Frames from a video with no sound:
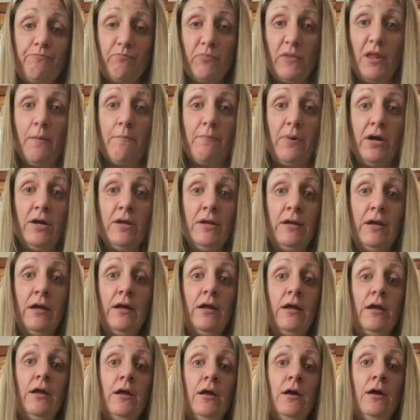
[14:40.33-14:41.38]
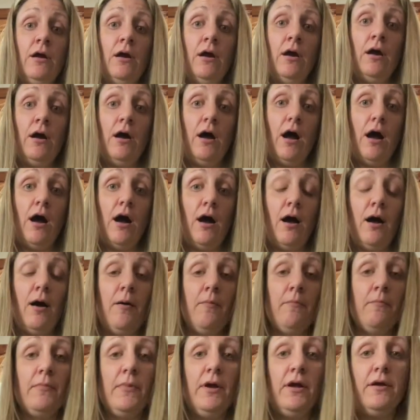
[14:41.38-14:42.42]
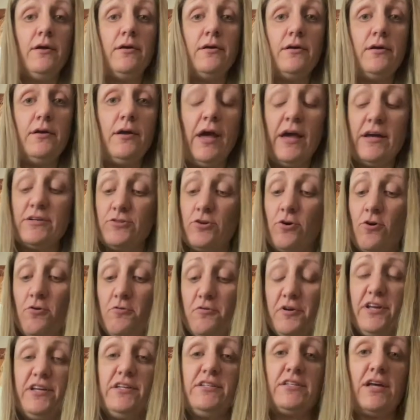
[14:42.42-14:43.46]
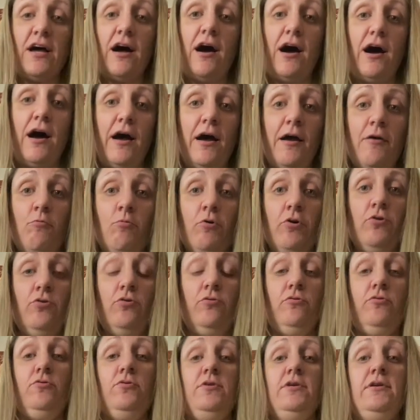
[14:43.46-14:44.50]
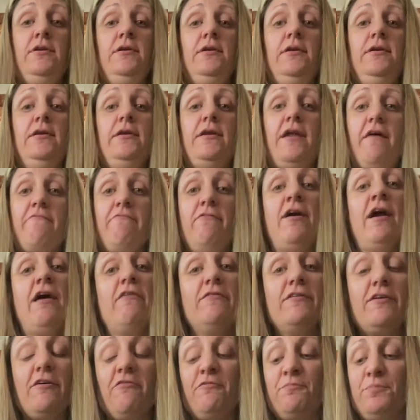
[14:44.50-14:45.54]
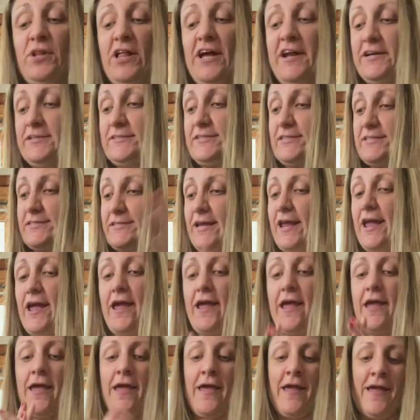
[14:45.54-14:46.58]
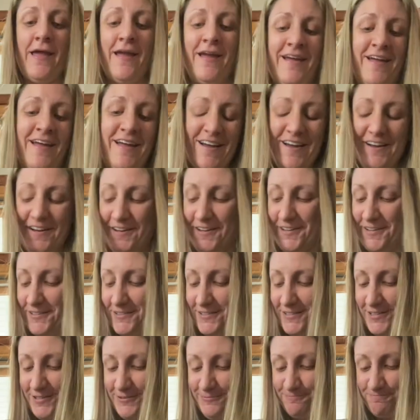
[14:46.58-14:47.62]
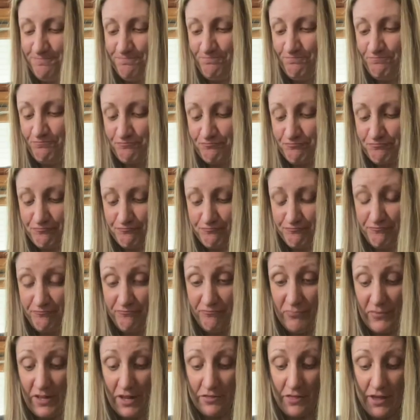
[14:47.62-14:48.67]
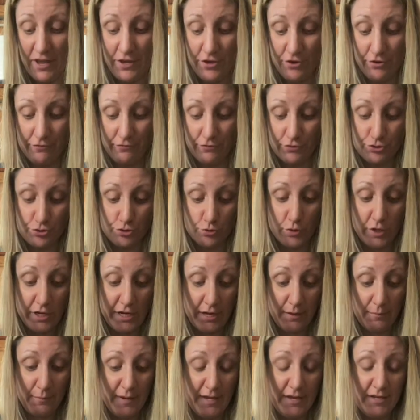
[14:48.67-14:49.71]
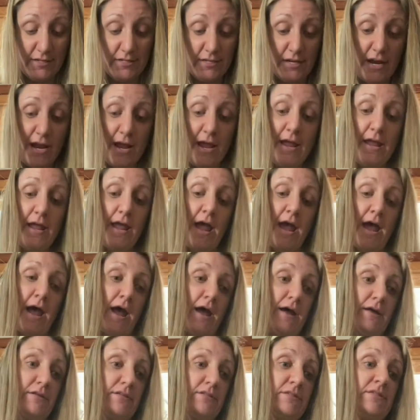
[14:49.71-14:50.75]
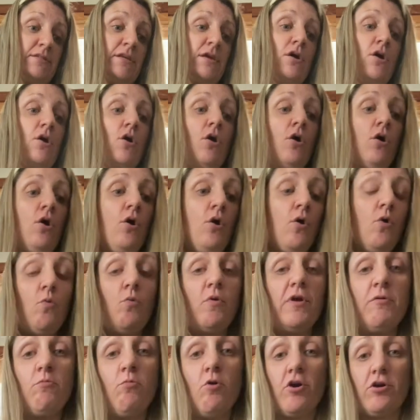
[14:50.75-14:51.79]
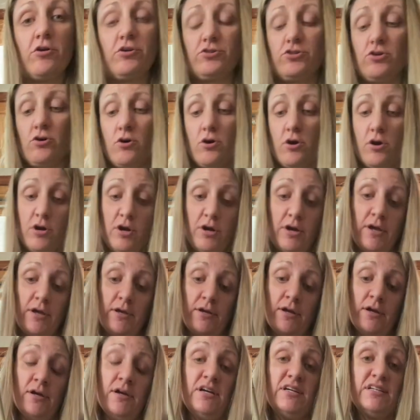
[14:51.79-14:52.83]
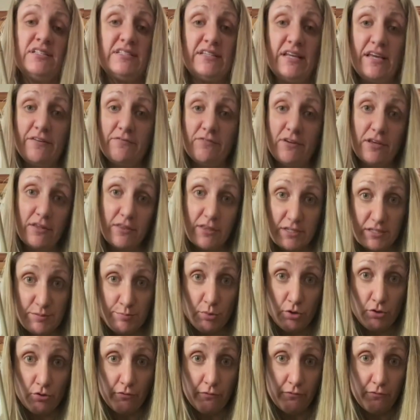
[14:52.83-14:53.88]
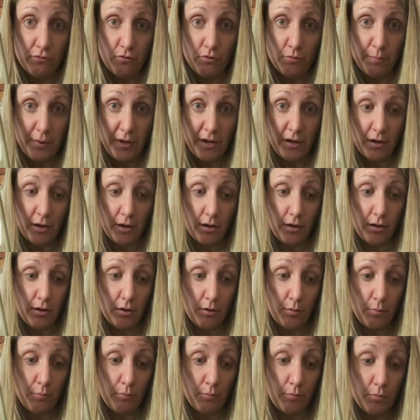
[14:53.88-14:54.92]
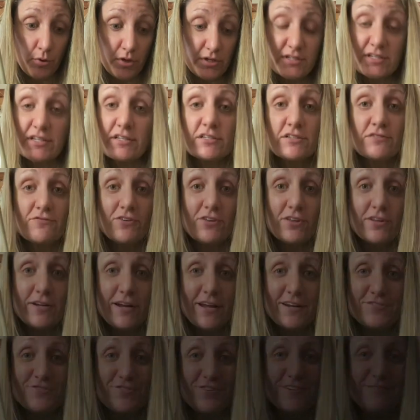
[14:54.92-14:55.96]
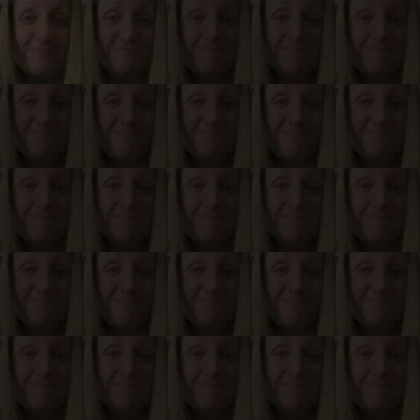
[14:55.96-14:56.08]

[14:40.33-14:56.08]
But as always, I will never have enough plants. And thank you for joining me today as we worked on saving this beautiful pink princess philodendron.